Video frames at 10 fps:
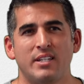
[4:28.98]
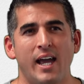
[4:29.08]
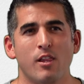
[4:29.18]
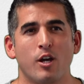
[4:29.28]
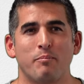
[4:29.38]
The
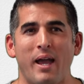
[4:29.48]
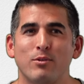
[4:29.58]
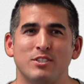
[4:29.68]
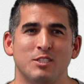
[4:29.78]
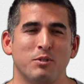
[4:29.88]
dialogue
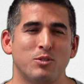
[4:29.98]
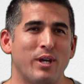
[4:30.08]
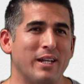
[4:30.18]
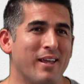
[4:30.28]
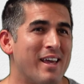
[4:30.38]
bounces
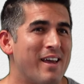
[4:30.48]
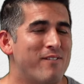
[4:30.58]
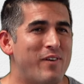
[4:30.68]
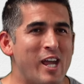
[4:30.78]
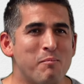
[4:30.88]
between
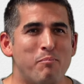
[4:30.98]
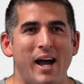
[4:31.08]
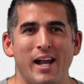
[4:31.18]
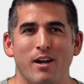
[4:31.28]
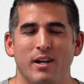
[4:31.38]

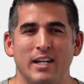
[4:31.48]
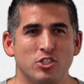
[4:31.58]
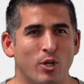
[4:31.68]
vampire